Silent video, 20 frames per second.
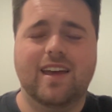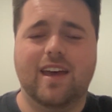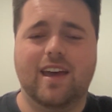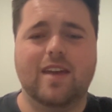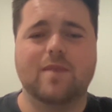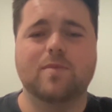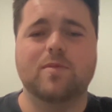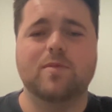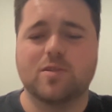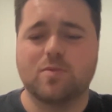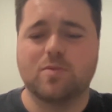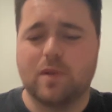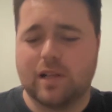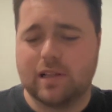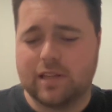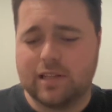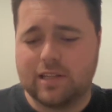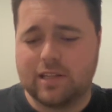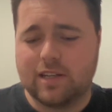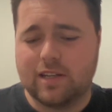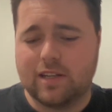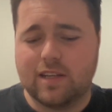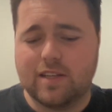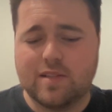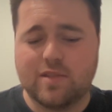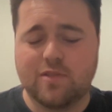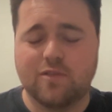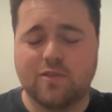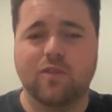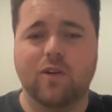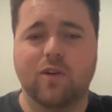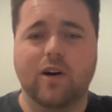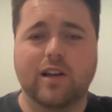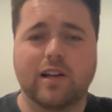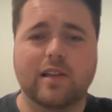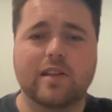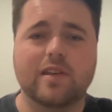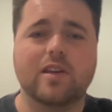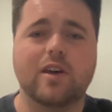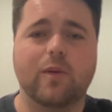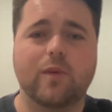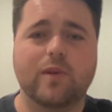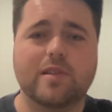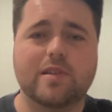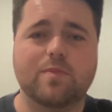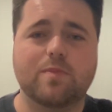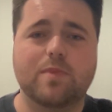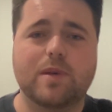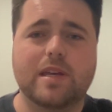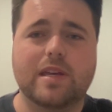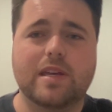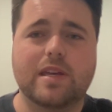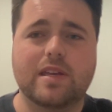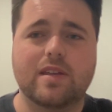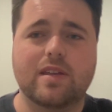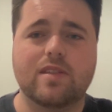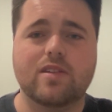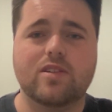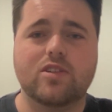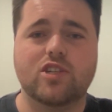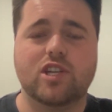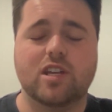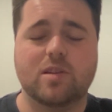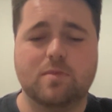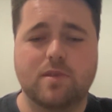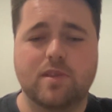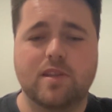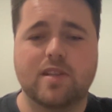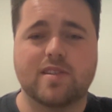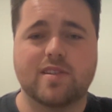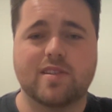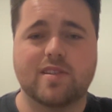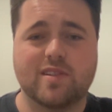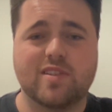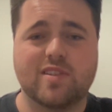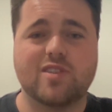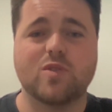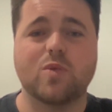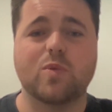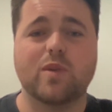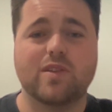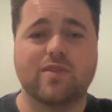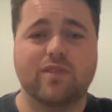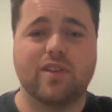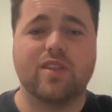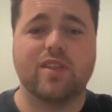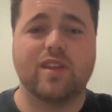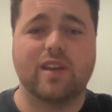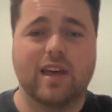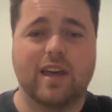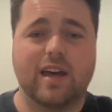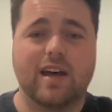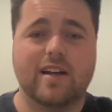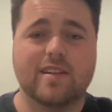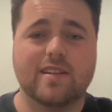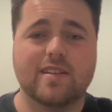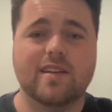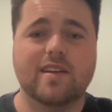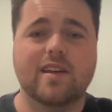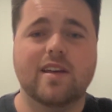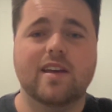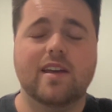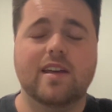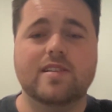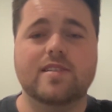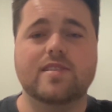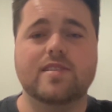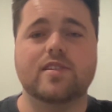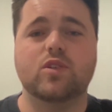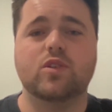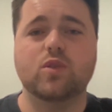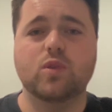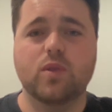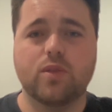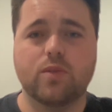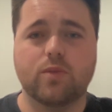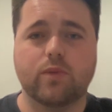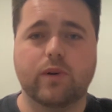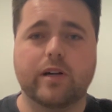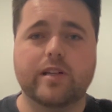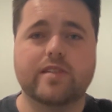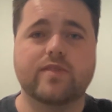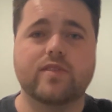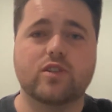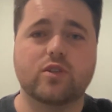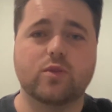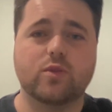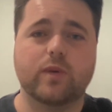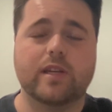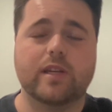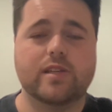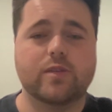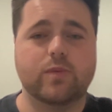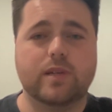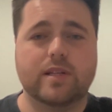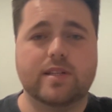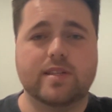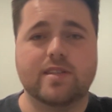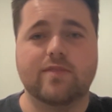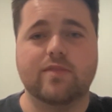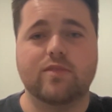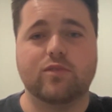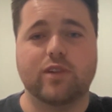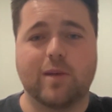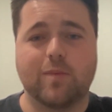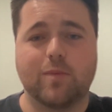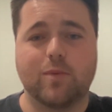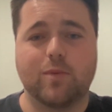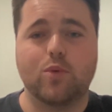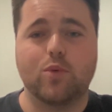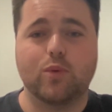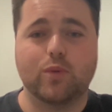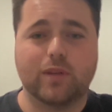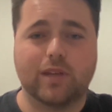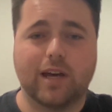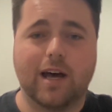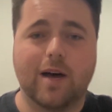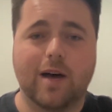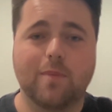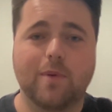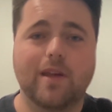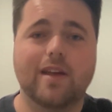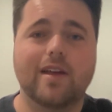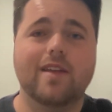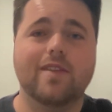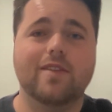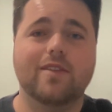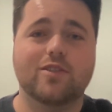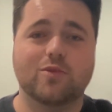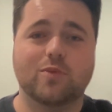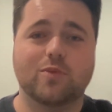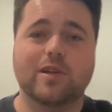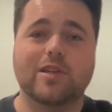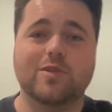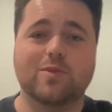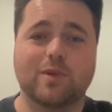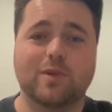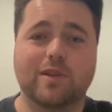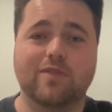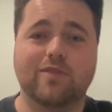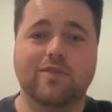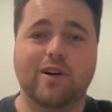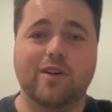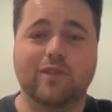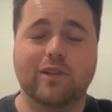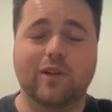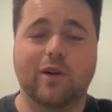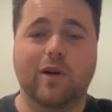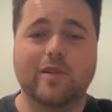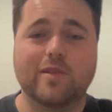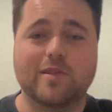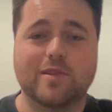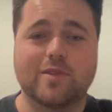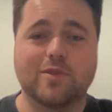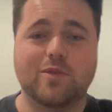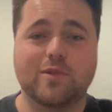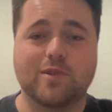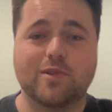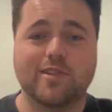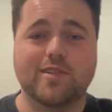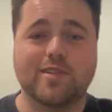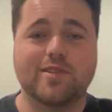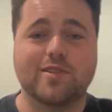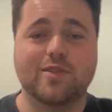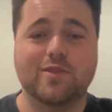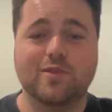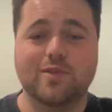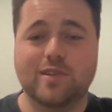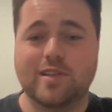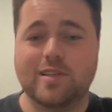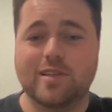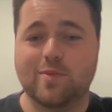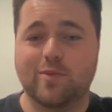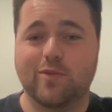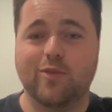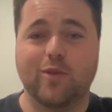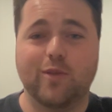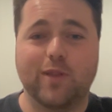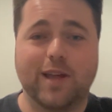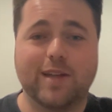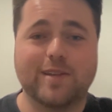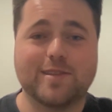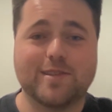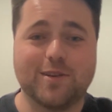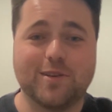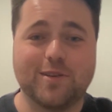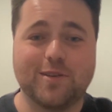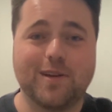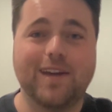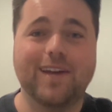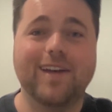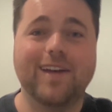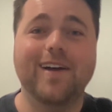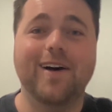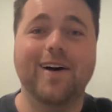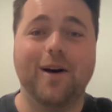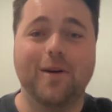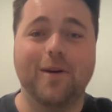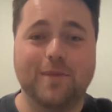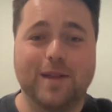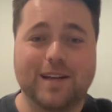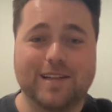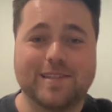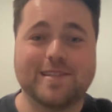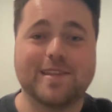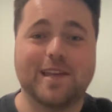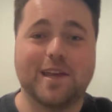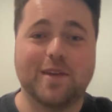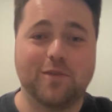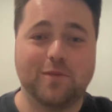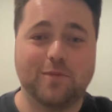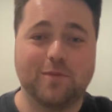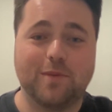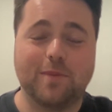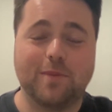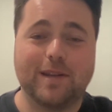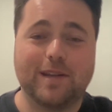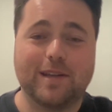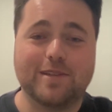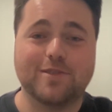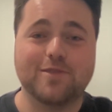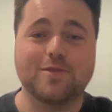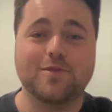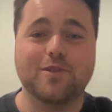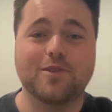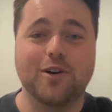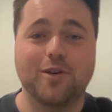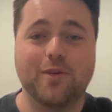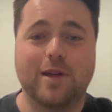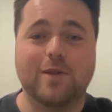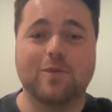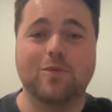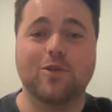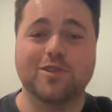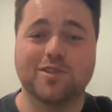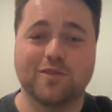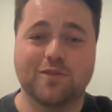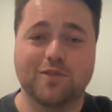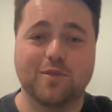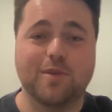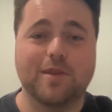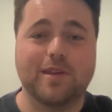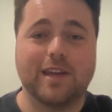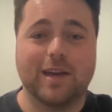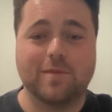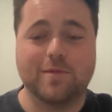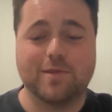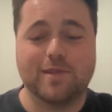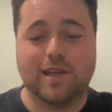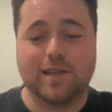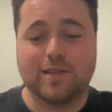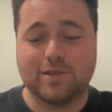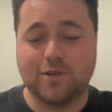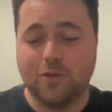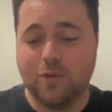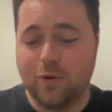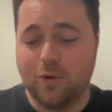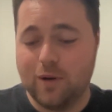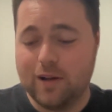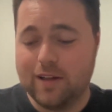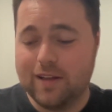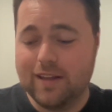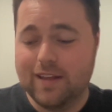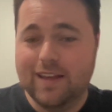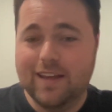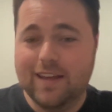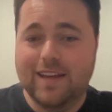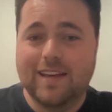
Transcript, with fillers: Hamish McLennan is finally going to be the chairman that's going to sort everything out. He secured the rights for the 2027 Rugby World Cup. The 2025 Lions tour is just 2 years before that, so I'm now saving my money to go and watch a few of the games on that tour.